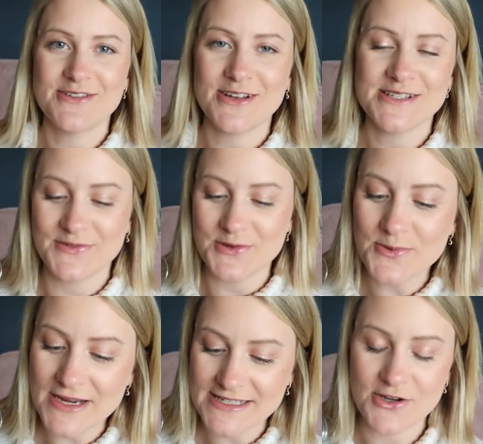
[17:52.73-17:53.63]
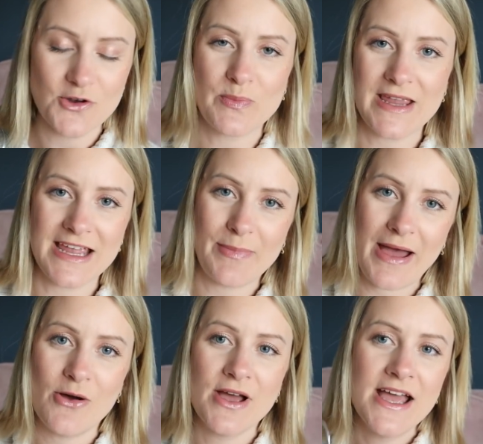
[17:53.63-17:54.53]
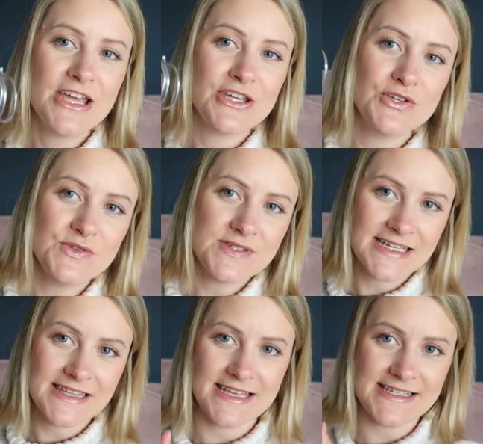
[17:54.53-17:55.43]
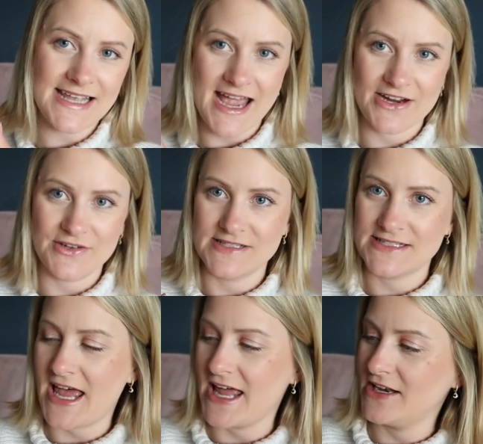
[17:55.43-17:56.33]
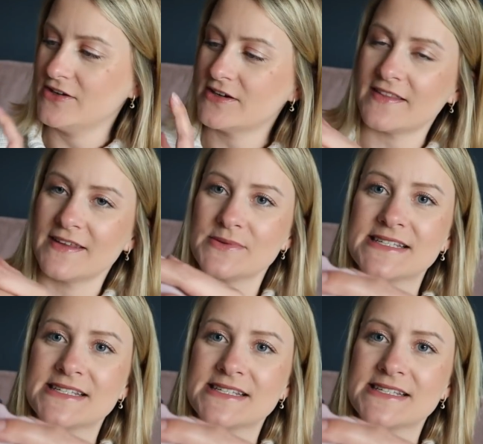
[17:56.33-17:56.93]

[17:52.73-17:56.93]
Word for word: You guys have always told me about using these hangers, and look, they were